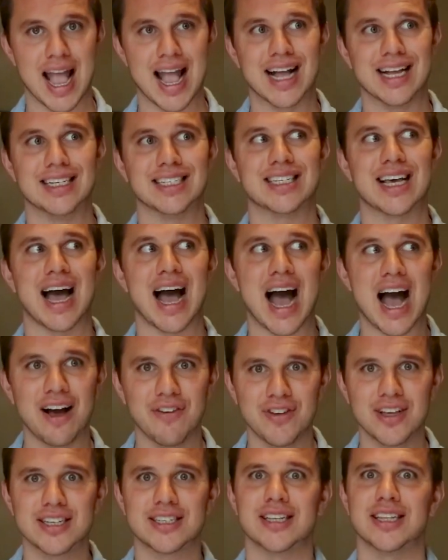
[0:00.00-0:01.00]
and
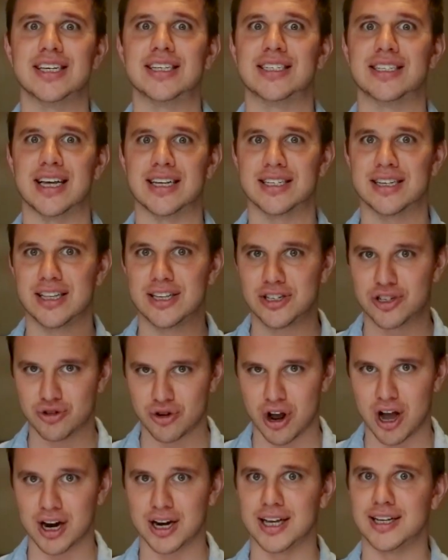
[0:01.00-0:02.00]
obviously Cecily
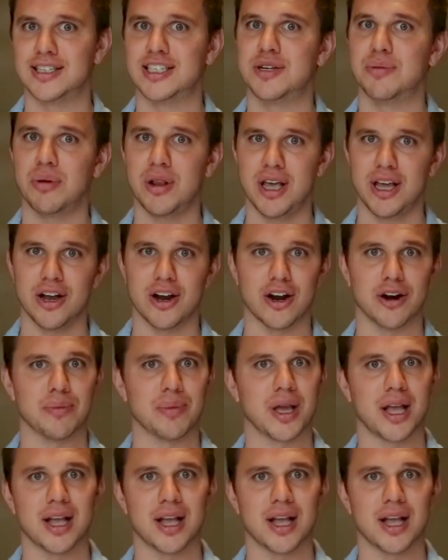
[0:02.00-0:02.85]
Strong needs to play her